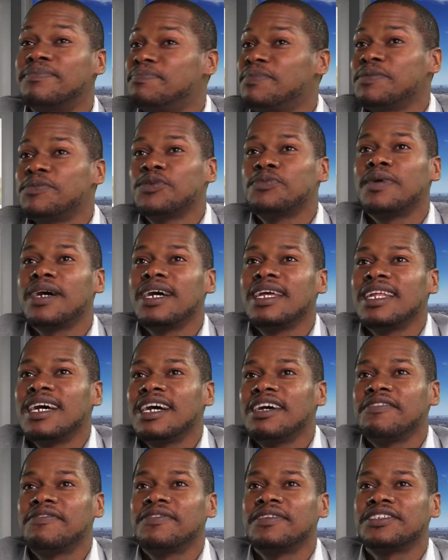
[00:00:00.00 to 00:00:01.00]
People buy
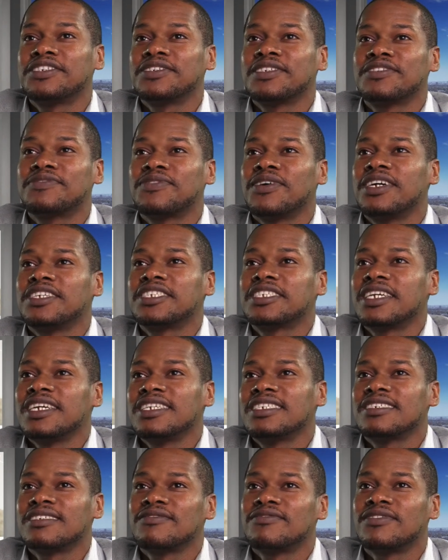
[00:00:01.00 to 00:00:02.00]
life insurance for
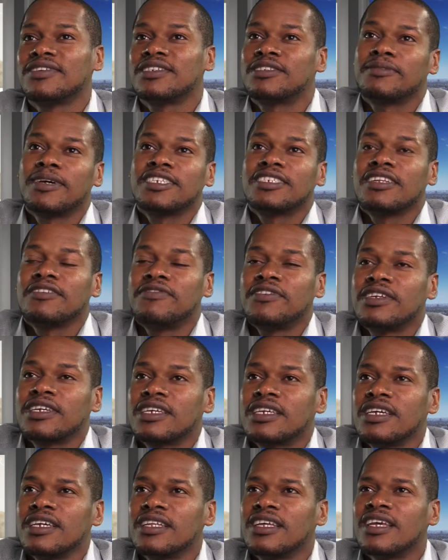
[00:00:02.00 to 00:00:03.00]
education, especially for the
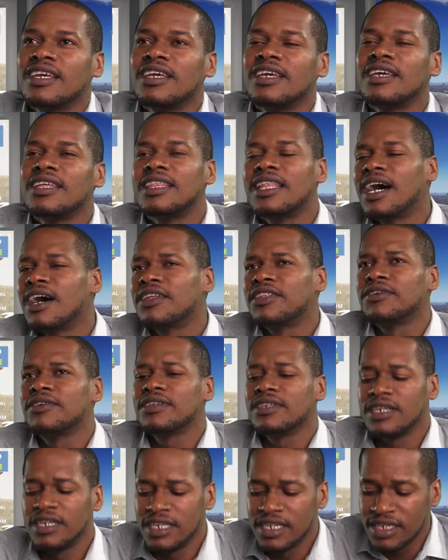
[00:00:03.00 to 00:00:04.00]
kid. Now,
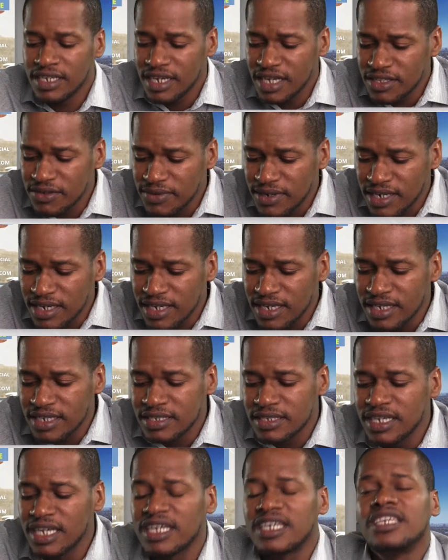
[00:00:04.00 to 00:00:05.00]
and the other one
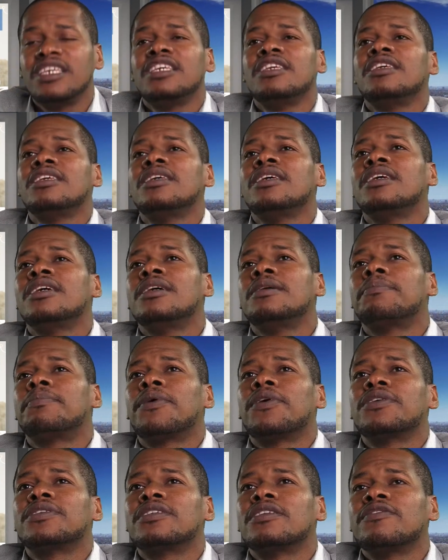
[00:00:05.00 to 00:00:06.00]
is a key
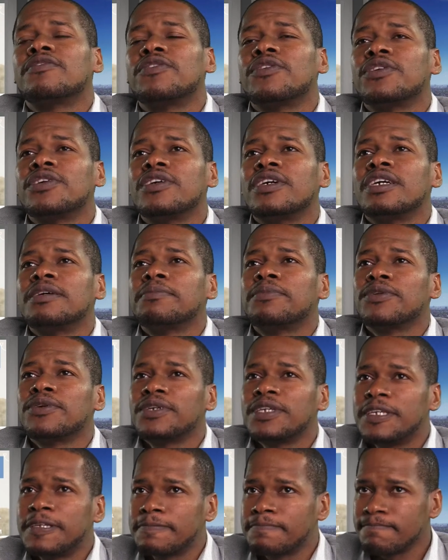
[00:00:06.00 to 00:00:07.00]
person for your
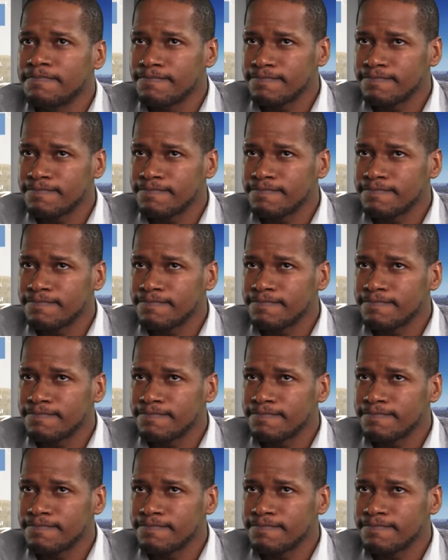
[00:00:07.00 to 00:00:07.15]
employee.